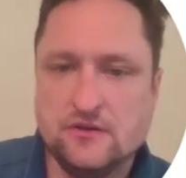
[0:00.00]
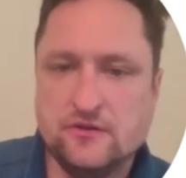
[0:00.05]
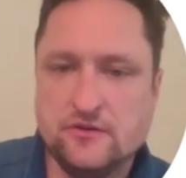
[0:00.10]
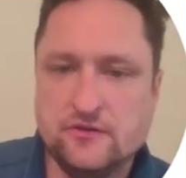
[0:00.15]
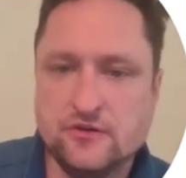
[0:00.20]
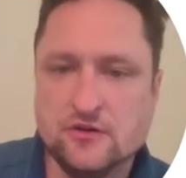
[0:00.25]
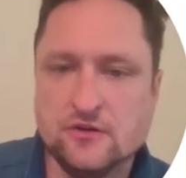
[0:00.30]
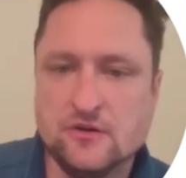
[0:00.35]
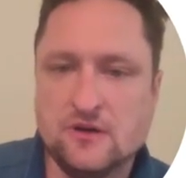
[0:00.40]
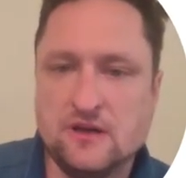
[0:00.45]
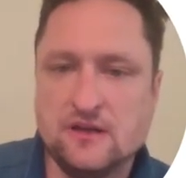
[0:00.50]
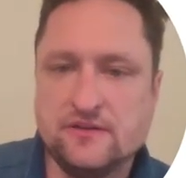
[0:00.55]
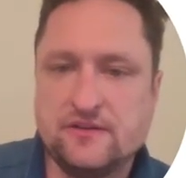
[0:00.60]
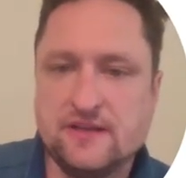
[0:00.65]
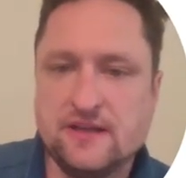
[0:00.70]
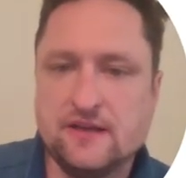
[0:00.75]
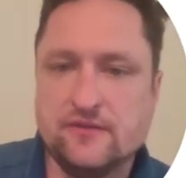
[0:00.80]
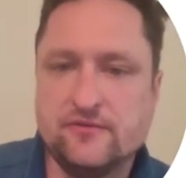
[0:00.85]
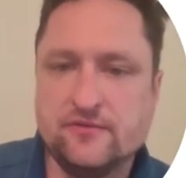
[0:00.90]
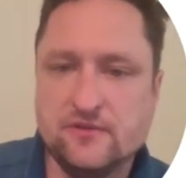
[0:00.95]
neurons
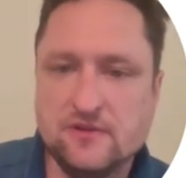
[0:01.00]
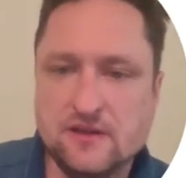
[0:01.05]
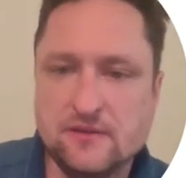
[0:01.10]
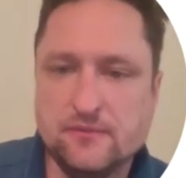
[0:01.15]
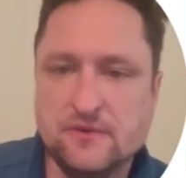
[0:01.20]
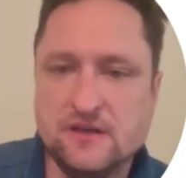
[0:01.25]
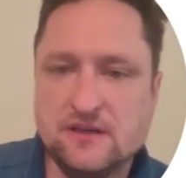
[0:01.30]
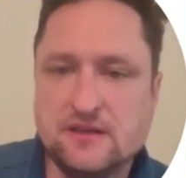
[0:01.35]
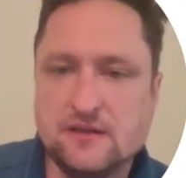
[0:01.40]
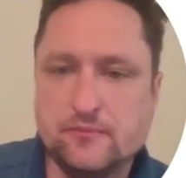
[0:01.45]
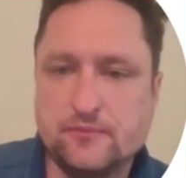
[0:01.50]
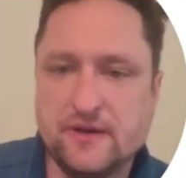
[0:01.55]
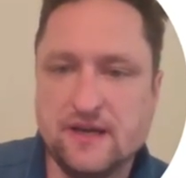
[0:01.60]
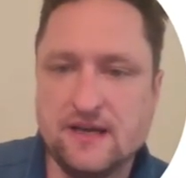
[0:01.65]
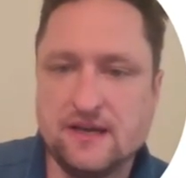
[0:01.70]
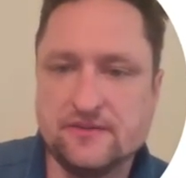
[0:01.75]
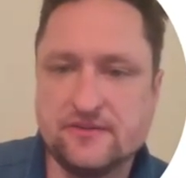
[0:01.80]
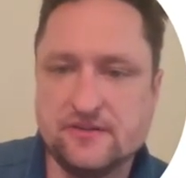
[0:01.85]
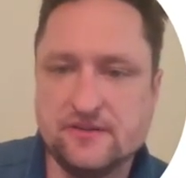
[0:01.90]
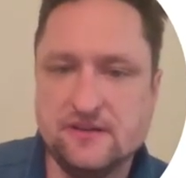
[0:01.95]
have limited
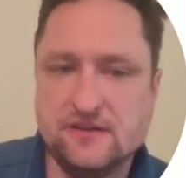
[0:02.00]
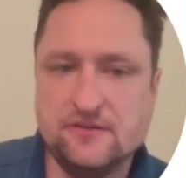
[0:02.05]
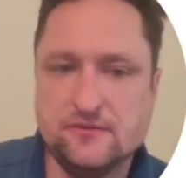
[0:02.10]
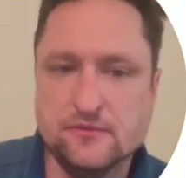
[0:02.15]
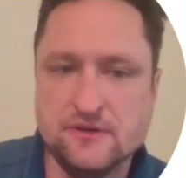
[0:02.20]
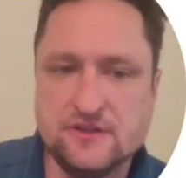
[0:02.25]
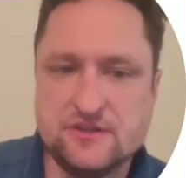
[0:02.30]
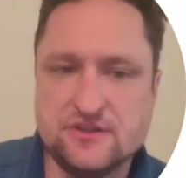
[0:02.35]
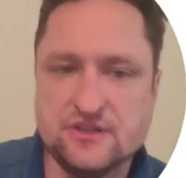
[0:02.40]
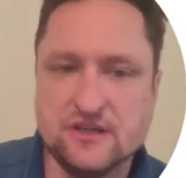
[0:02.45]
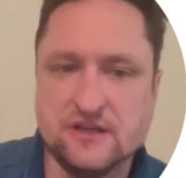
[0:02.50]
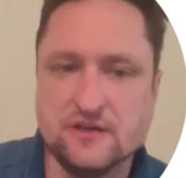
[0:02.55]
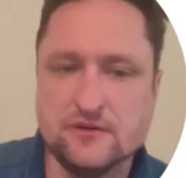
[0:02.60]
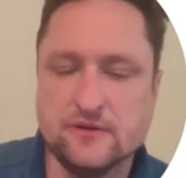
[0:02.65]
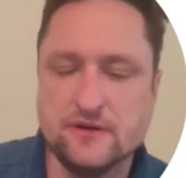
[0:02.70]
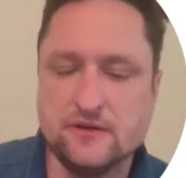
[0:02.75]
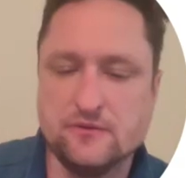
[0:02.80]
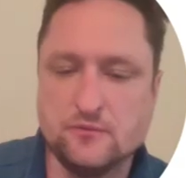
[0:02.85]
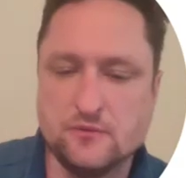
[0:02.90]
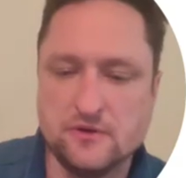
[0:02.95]
capacity to
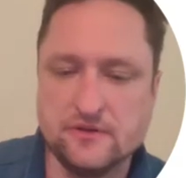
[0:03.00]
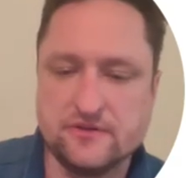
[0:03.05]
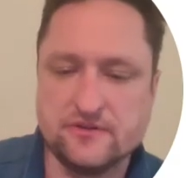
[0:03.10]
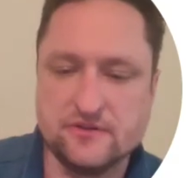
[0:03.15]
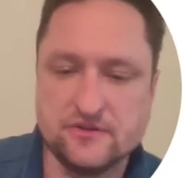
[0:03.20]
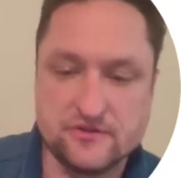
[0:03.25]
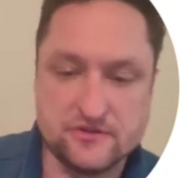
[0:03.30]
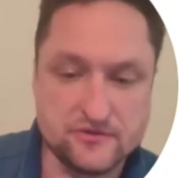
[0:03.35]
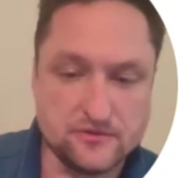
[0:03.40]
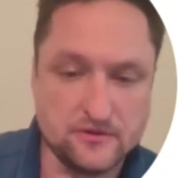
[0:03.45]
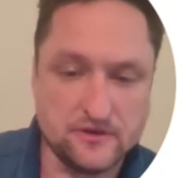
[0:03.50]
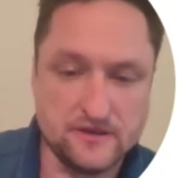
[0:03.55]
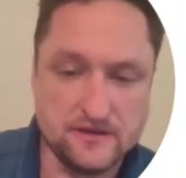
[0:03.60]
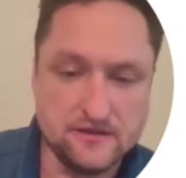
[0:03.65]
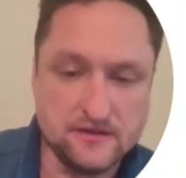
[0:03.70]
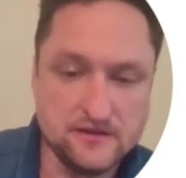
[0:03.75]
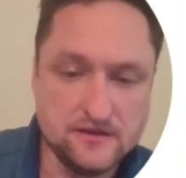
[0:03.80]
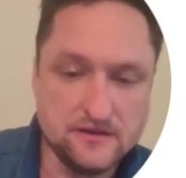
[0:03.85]
regenerate once destroyed